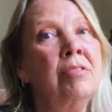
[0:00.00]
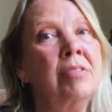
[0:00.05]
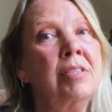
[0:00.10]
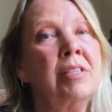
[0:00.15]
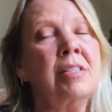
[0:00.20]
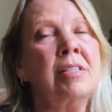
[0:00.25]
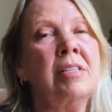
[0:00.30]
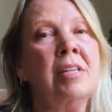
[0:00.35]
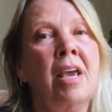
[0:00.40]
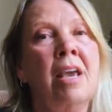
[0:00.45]

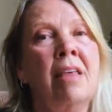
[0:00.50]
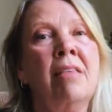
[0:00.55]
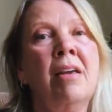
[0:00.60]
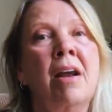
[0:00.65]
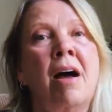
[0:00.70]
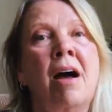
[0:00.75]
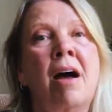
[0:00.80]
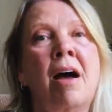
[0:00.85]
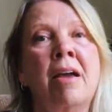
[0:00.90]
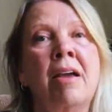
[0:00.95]
to say that
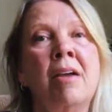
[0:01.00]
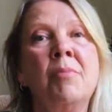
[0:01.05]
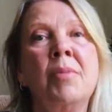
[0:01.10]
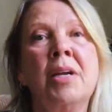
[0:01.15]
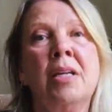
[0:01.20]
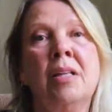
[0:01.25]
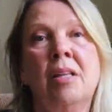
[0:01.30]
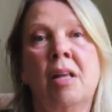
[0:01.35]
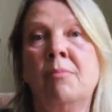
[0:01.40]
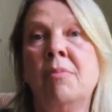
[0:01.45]
I am an
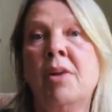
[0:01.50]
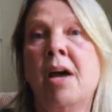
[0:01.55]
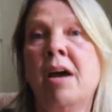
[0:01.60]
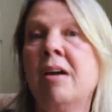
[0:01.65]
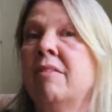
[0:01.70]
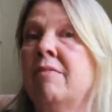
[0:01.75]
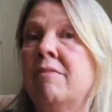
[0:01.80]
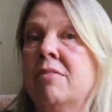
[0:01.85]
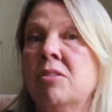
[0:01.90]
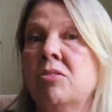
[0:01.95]
alumni
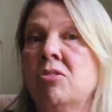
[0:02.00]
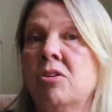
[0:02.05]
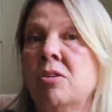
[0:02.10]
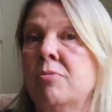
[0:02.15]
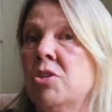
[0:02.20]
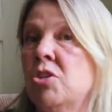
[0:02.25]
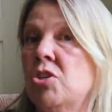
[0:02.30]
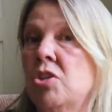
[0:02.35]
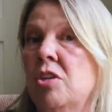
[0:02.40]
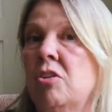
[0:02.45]
of Eastern
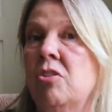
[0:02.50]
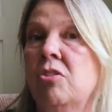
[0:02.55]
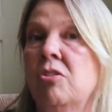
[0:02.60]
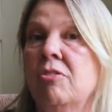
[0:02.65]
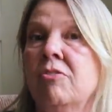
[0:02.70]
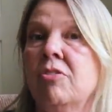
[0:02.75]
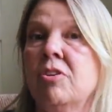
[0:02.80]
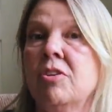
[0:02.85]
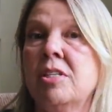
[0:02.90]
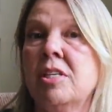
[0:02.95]
Michigan
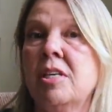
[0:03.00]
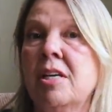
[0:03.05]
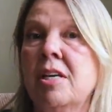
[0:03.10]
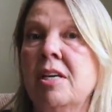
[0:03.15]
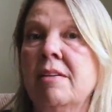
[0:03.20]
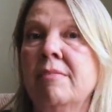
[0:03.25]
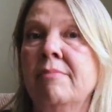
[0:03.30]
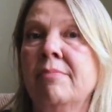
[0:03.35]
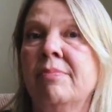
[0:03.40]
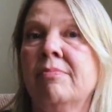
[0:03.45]
University.